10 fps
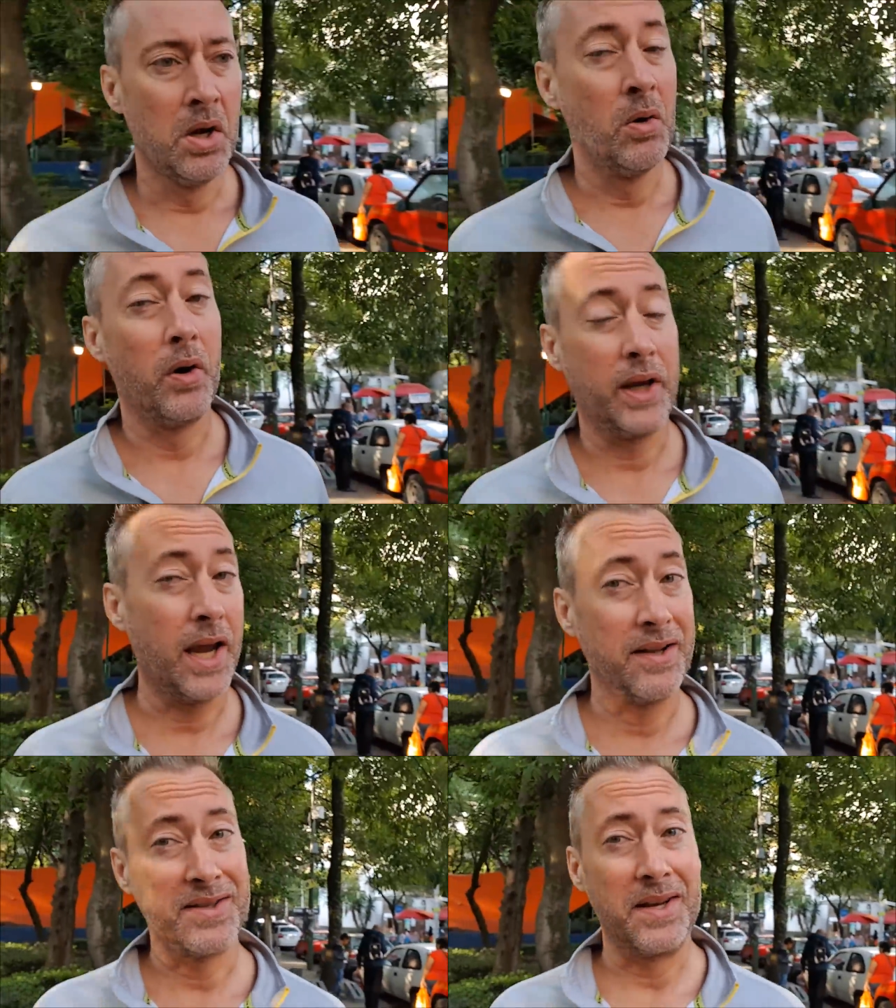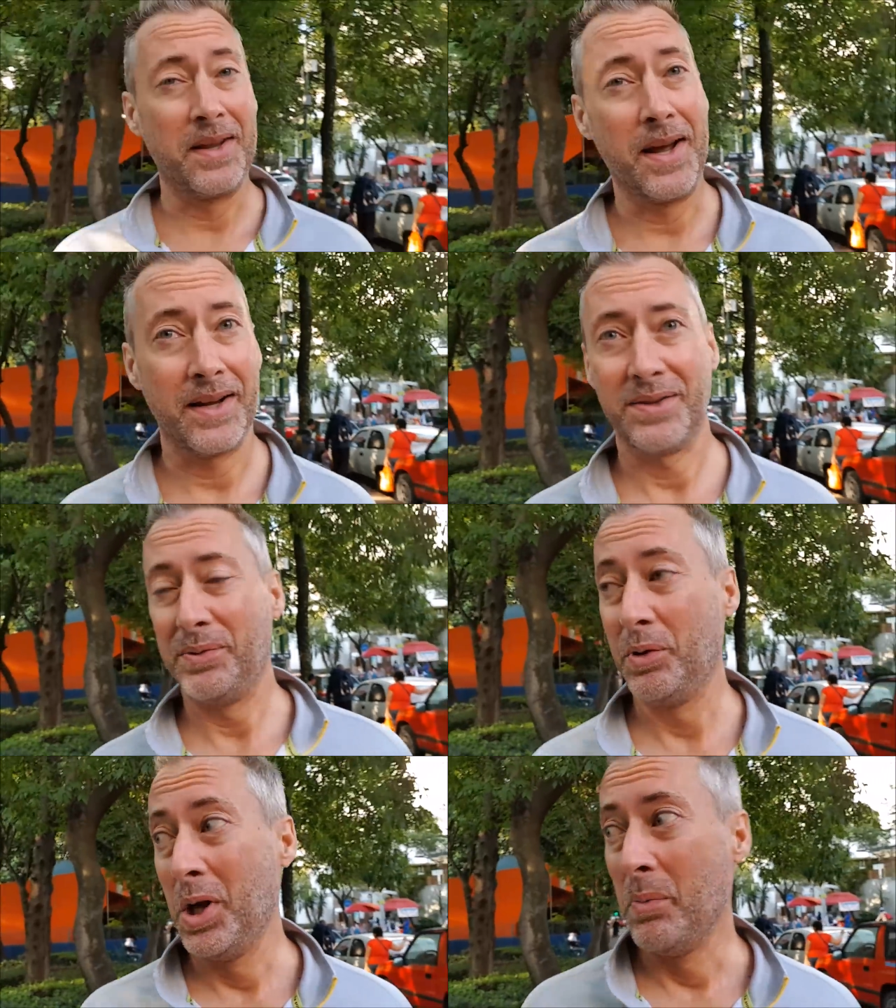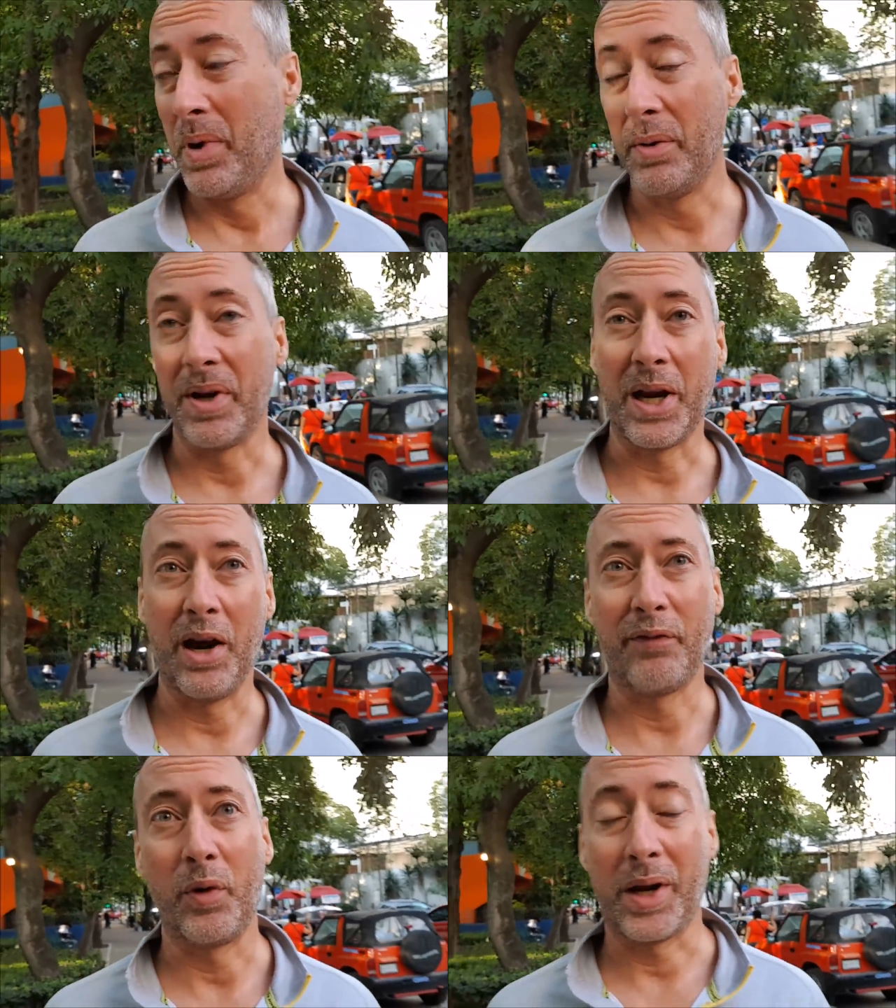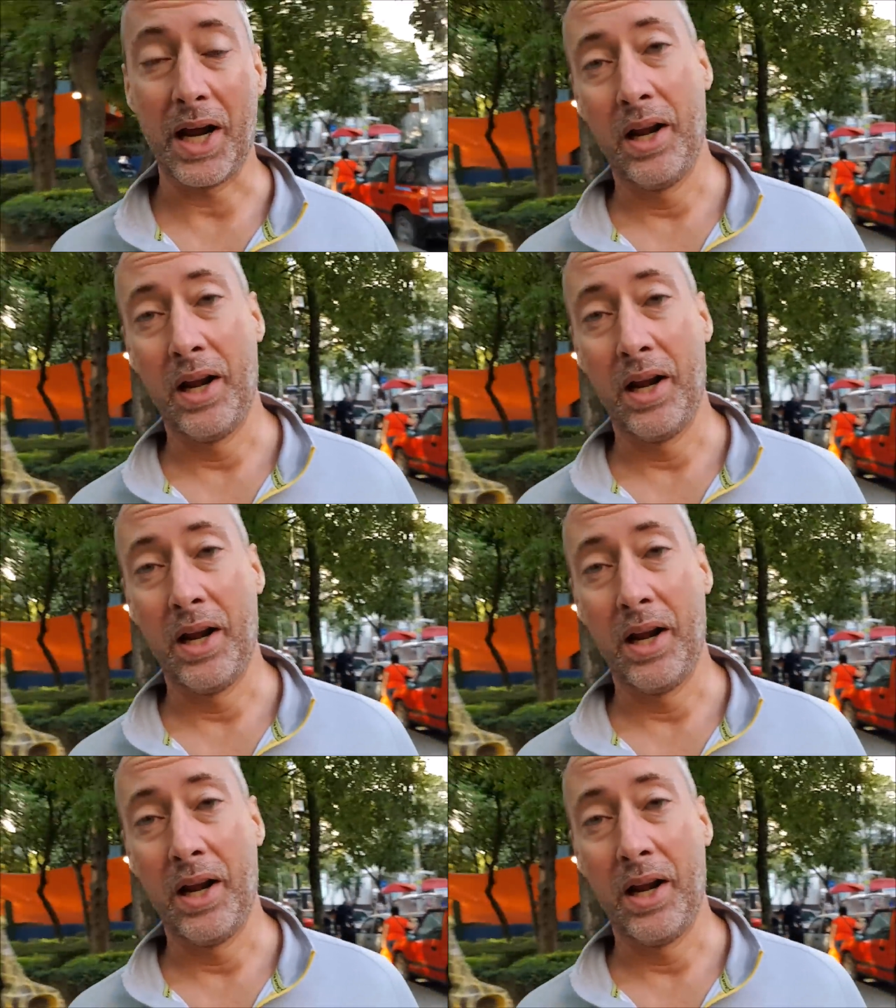well, we can't say that, we better be careful,